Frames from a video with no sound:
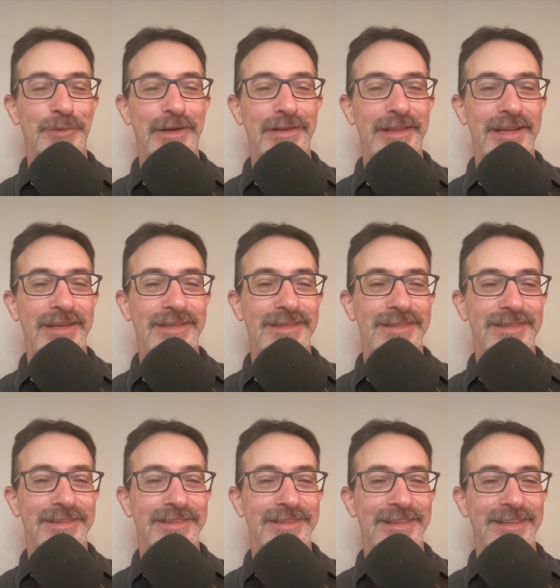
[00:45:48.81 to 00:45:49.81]
where that
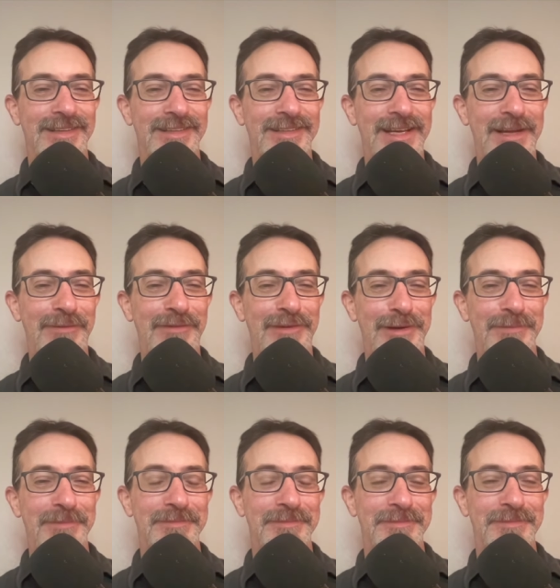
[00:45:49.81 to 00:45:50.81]
uh, came
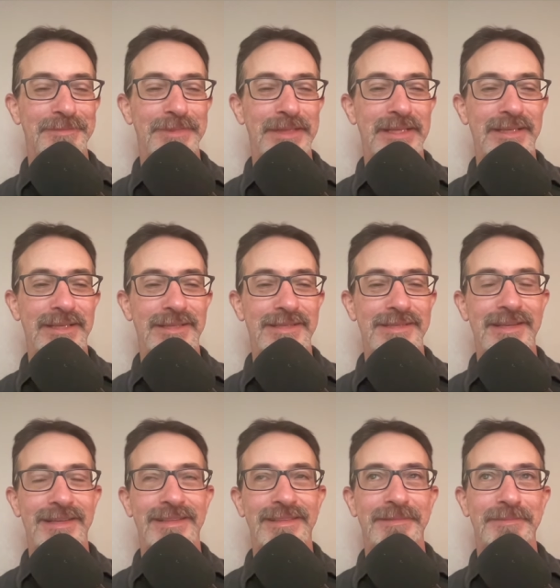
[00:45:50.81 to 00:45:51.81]
from because
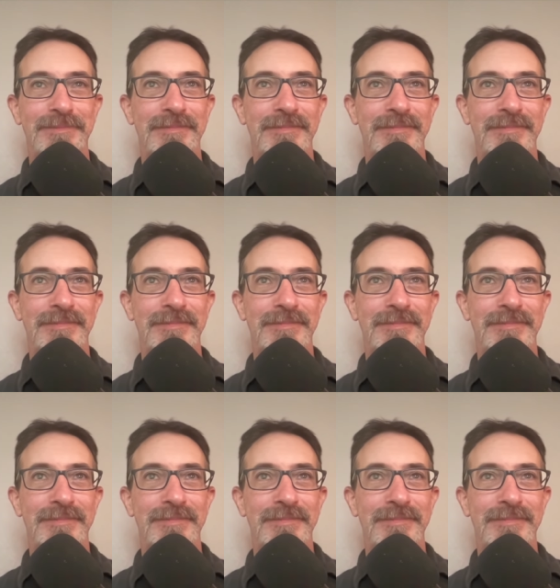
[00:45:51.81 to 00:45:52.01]
uh,